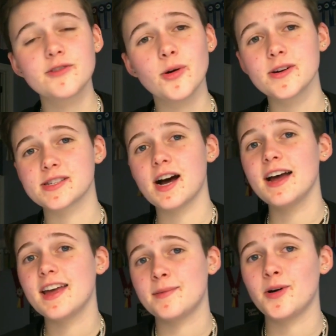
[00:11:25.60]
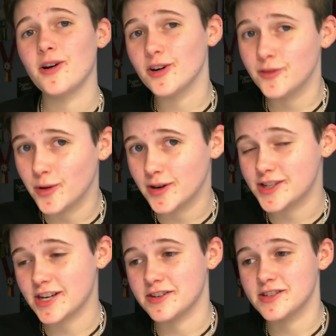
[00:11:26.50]
Of course, I am all for
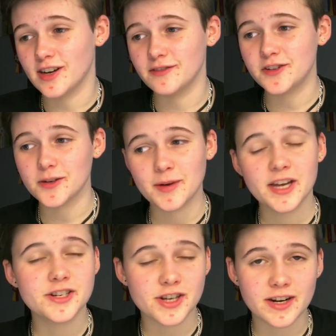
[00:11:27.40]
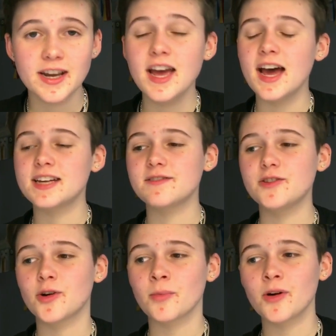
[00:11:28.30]
gender self determination, and
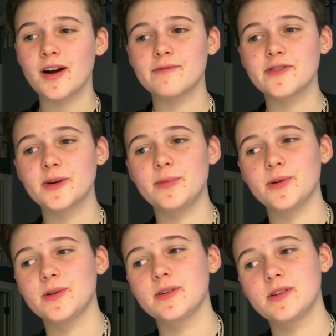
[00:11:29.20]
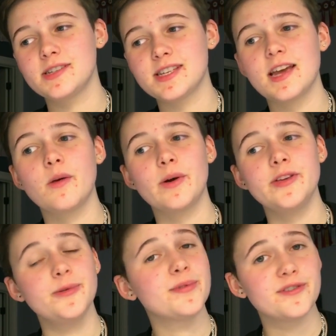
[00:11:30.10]
if you're more comfortable saying
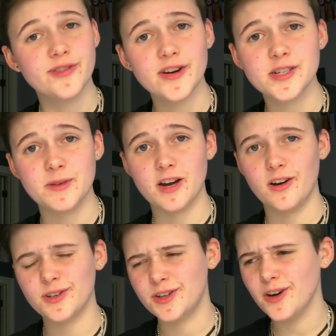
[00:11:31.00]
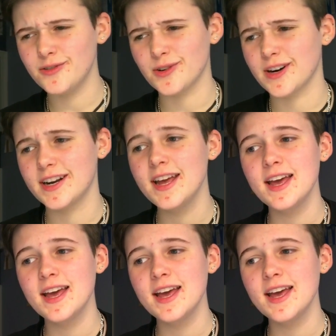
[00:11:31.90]
what you prefer to be called, go for it.